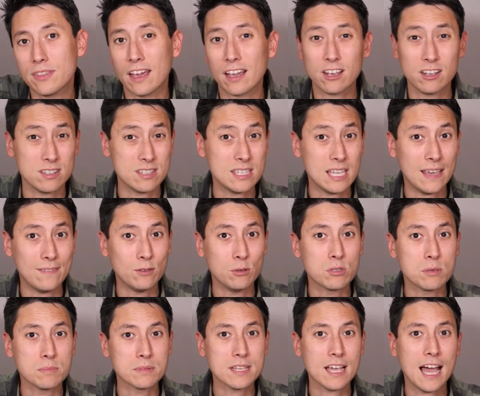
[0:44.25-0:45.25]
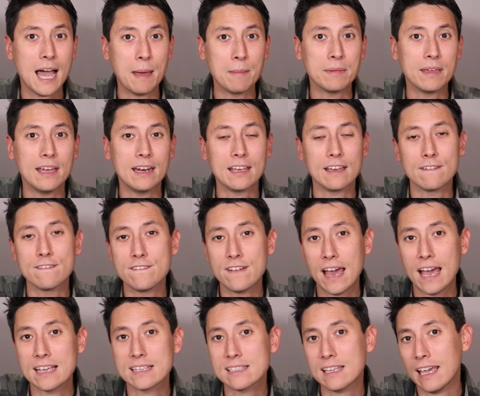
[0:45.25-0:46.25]
That could save you some time getting a
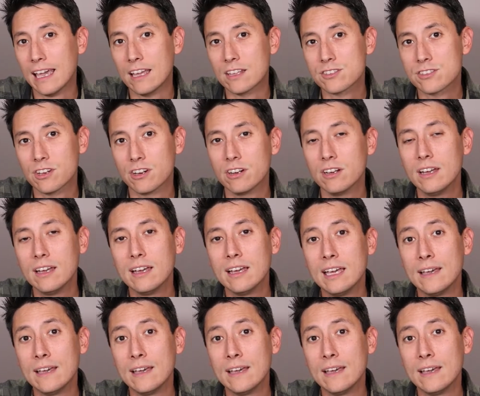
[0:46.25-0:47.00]
fast answer.